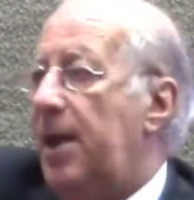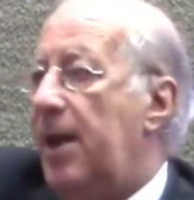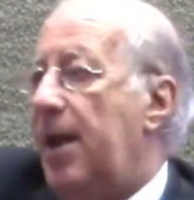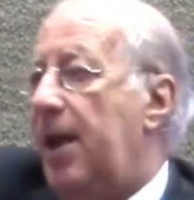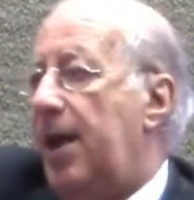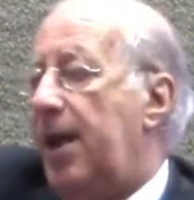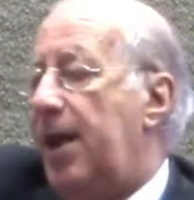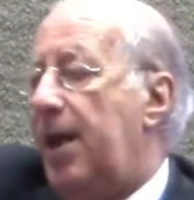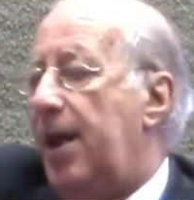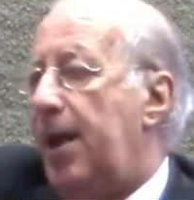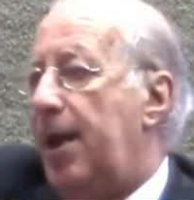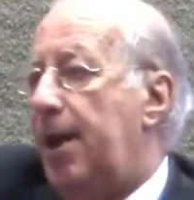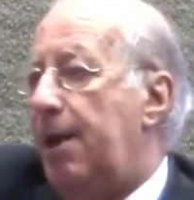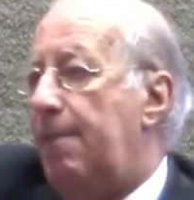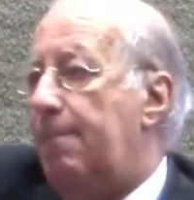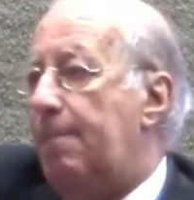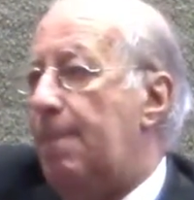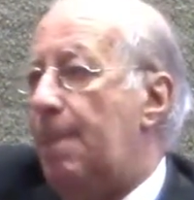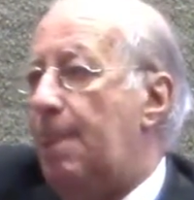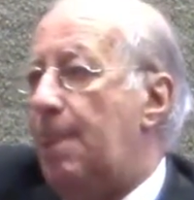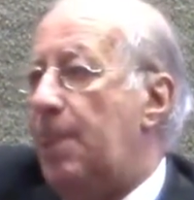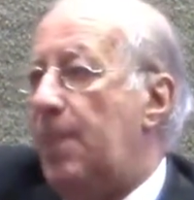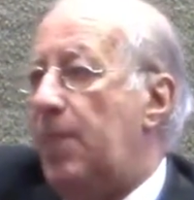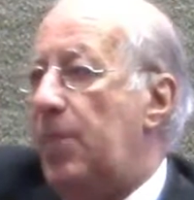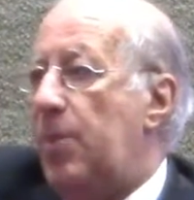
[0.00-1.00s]

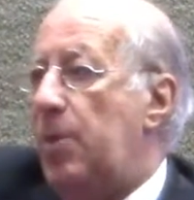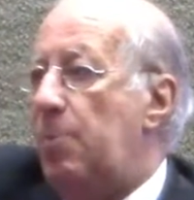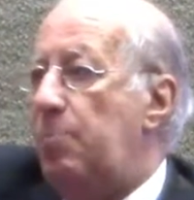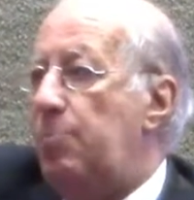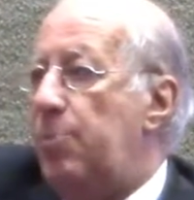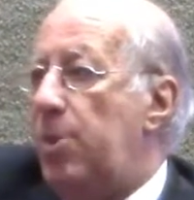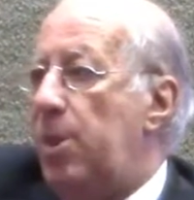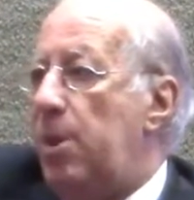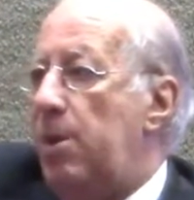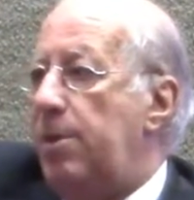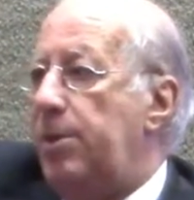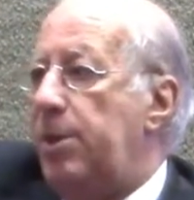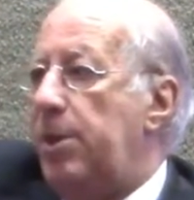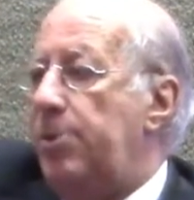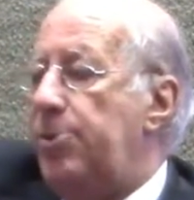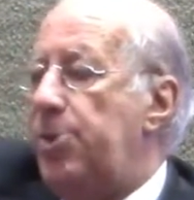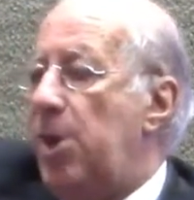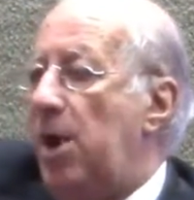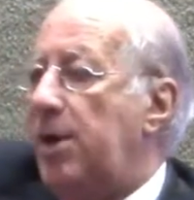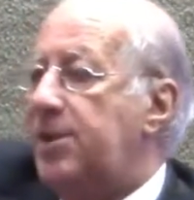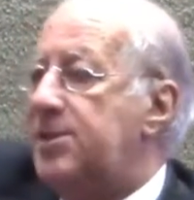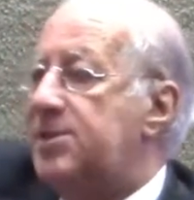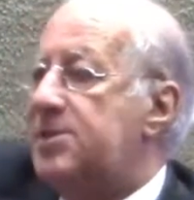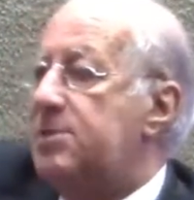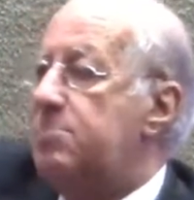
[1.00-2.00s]
the
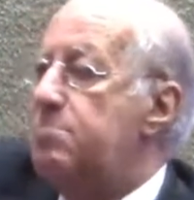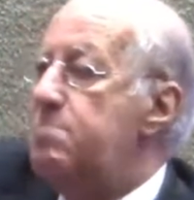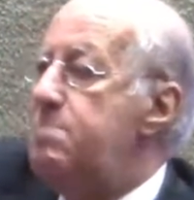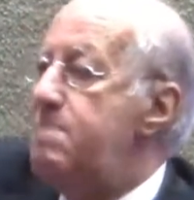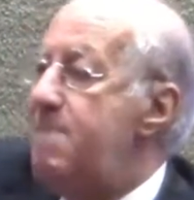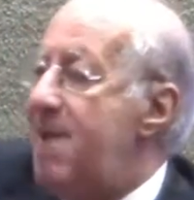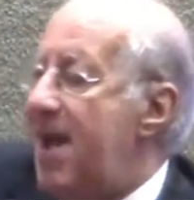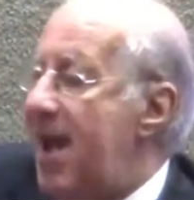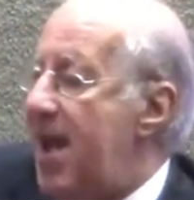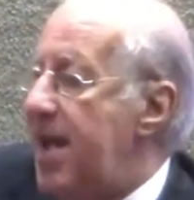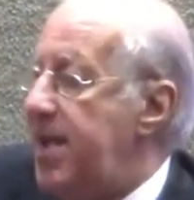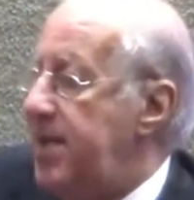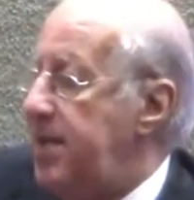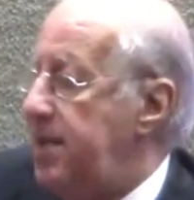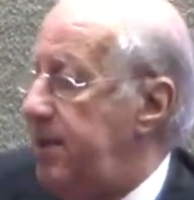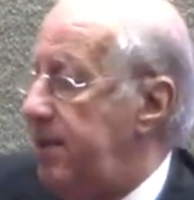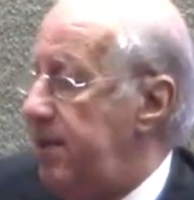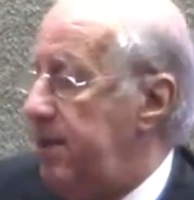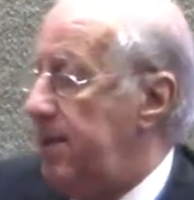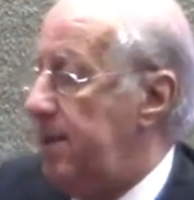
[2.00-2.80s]
ducts may